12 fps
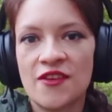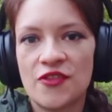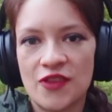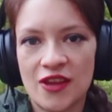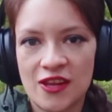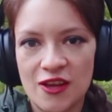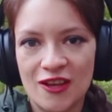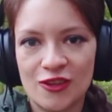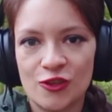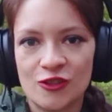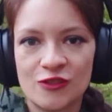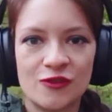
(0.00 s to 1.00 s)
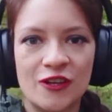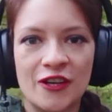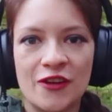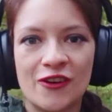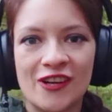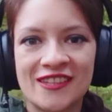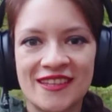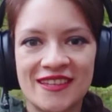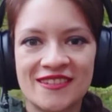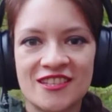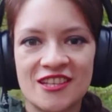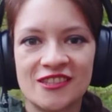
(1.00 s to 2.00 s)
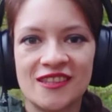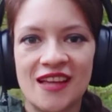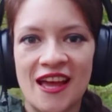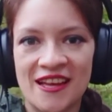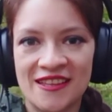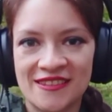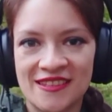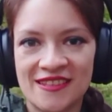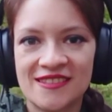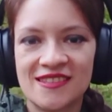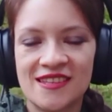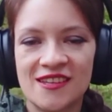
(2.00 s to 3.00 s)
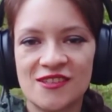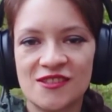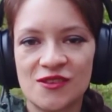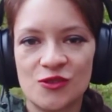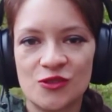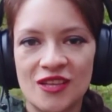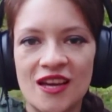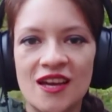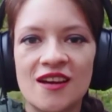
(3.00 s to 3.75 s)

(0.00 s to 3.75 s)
Thank you a lot for your attention and see you soon.